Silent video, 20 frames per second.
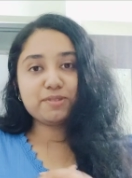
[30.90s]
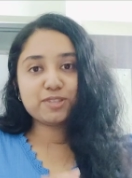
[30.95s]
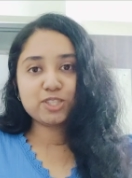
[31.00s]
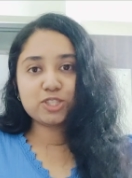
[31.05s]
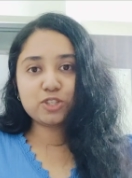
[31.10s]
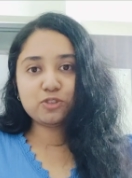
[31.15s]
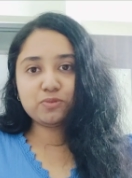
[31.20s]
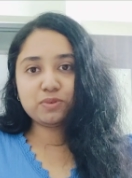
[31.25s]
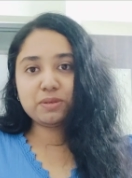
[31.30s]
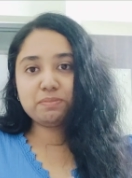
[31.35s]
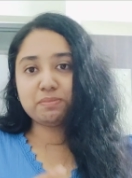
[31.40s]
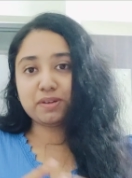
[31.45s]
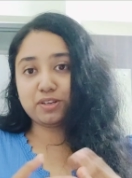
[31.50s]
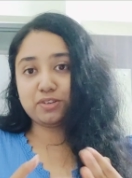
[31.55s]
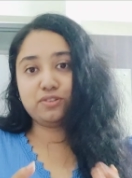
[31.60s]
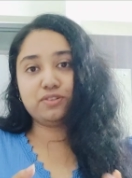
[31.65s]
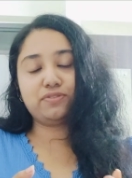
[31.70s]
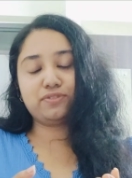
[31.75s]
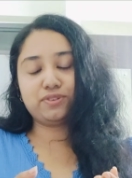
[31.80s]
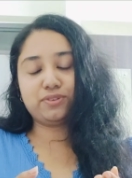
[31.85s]
Assuming
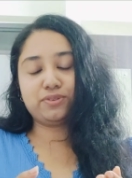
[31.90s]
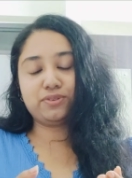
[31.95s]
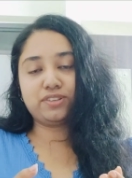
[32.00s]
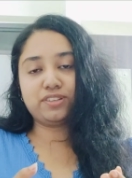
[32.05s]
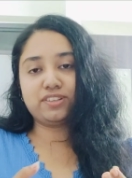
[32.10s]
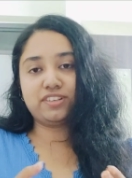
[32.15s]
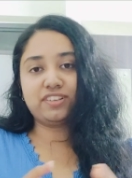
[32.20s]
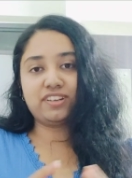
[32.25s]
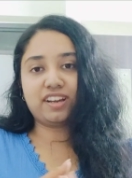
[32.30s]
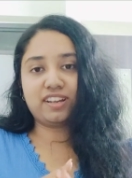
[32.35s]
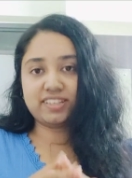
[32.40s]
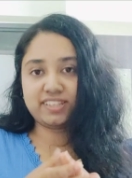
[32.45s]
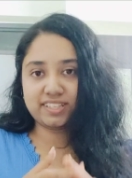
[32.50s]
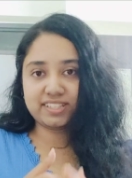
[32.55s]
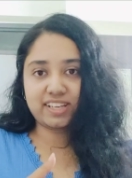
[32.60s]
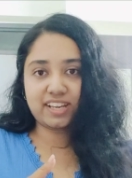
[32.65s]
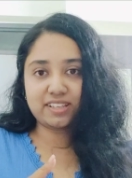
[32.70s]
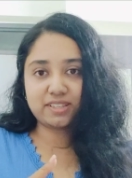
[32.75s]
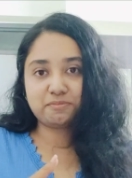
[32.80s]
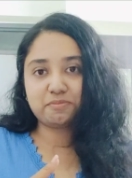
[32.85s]
many of you here are
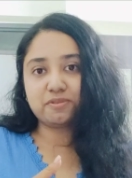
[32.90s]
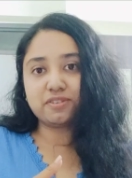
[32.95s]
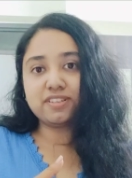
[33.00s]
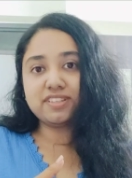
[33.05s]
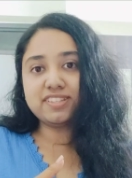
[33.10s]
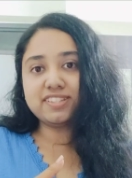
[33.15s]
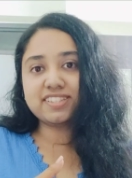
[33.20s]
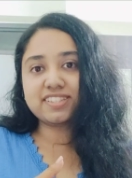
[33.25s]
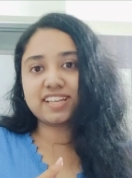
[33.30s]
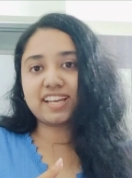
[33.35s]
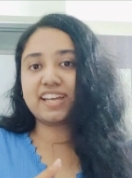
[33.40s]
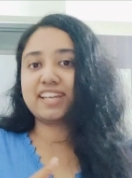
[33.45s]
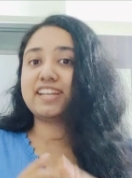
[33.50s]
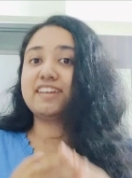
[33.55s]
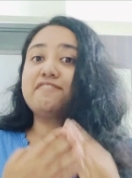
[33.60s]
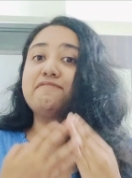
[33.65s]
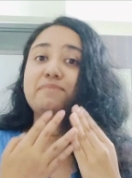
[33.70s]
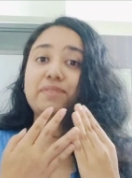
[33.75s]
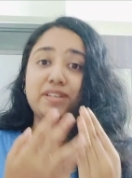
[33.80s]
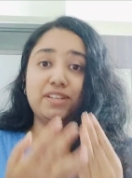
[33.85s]
NEET aspirants and
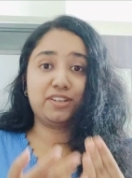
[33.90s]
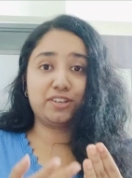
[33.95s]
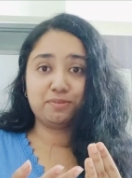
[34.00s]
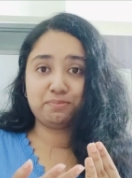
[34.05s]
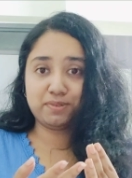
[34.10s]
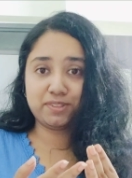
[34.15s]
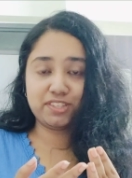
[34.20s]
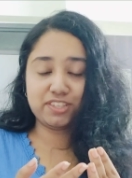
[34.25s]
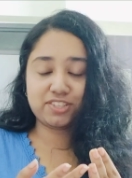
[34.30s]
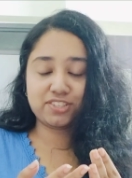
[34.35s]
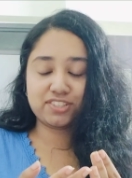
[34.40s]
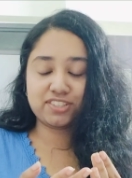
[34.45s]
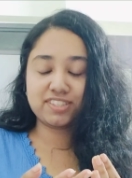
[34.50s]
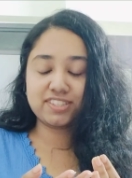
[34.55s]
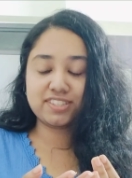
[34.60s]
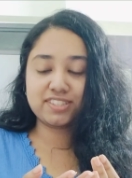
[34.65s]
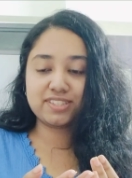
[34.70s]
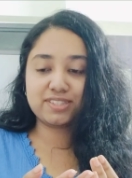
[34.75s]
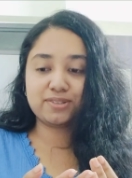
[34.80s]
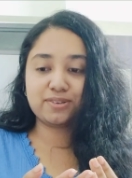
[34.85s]
have been in a position,
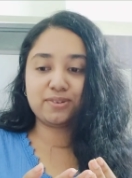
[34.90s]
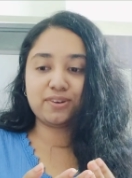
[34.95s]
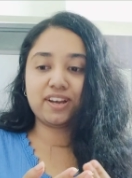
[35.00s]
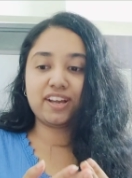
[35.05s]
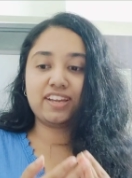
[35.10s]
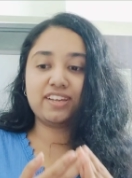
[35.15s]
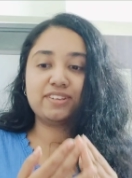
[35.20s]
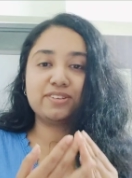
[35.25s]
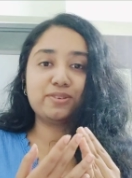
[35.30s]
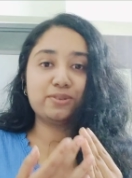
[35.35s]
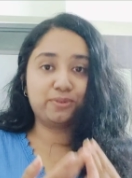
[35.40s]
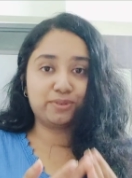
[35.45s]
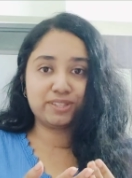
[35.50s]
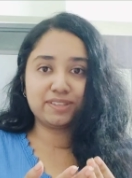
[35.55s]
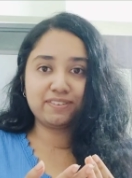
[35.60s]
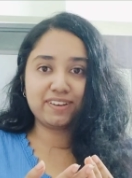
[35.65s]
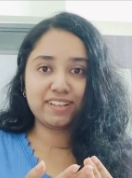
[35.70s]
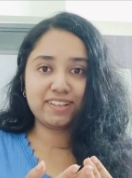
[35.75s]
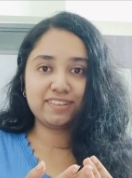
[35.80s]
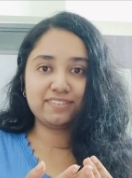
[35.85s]
so I know
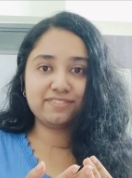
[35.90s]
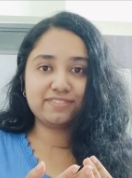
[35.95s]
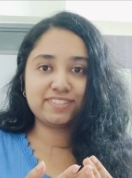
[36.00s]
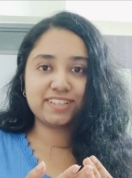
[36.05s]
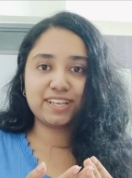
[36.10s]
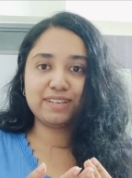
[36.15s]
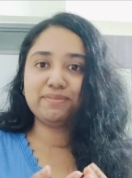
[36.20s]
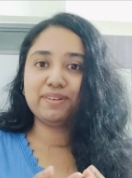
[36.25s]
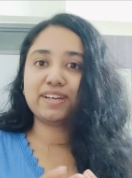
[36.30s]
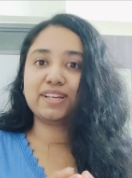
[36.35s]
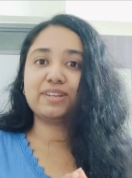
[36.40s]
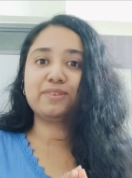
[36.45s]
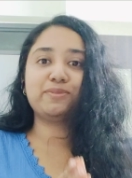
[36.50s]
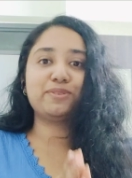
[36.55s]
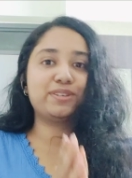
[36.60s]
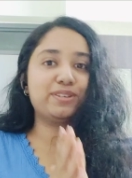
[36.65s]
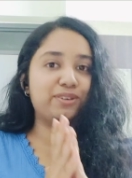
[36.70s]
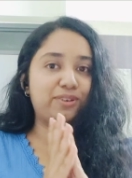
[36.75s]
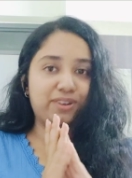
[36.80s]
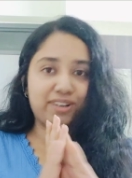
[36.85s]
the value of time and I
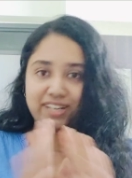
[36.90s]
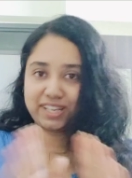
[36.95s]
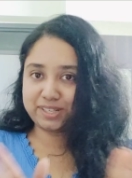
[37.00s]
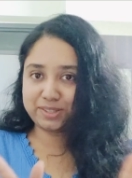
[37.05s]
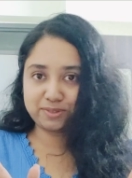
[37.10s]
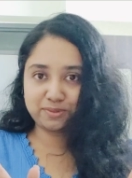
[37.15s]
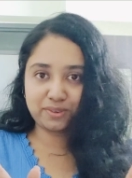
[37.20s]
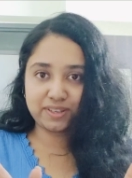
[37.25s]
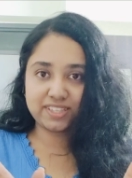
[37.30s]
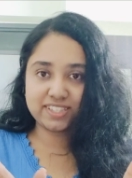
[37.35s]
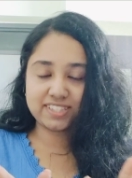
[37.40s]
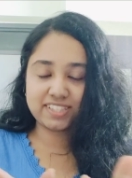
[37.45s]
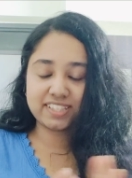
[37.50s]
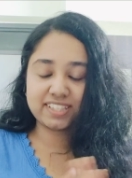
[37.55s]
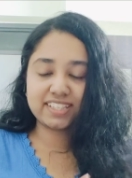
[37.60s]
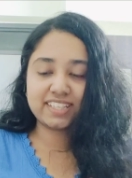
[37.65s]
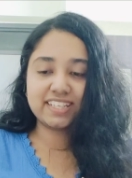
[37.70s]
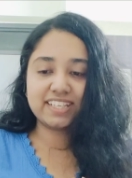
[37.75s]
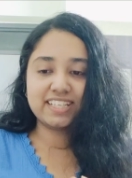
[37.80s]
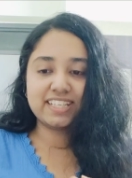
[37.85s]
would not like to waste
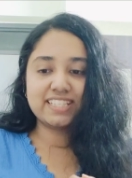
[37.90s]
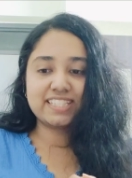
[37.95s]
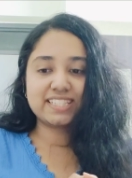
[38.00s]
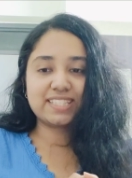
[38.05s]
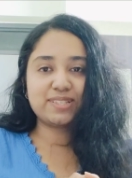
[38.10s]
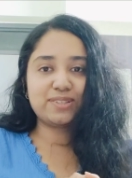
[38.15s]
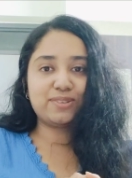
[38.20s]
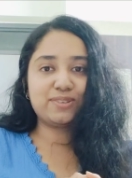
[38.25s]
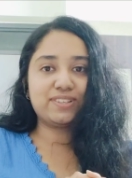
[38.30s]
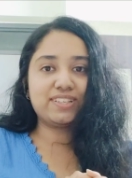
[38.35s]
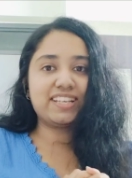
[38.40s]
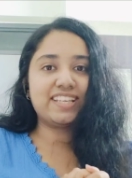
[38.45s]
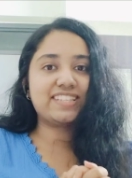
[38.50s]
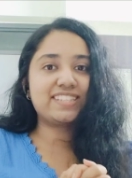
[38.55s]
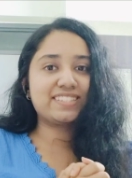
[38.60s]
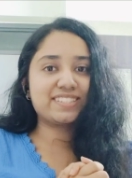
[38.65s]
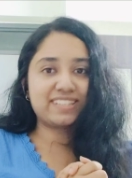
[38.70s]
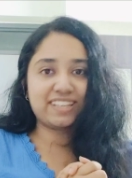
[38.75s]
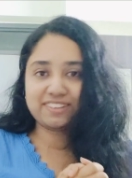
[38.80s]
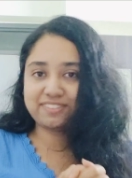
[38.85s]
it. So
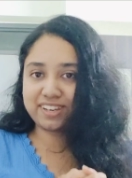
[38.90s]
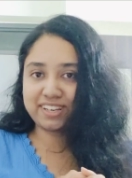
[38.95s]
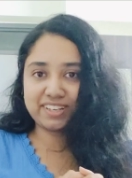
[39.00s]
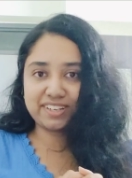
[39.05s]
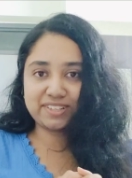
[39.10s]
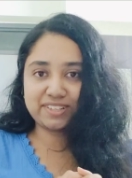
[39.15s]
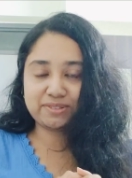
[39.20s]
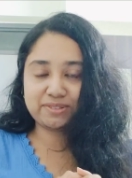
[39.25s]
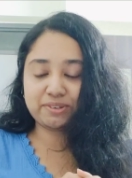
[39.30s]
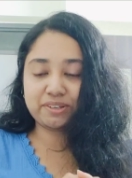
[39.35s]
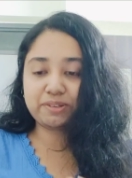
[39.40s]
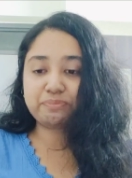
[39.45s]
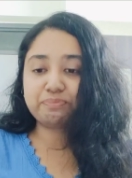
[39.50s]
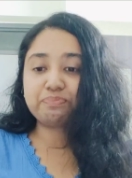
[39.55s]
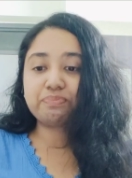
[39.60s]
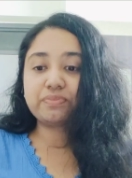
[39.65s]
let's get right into it.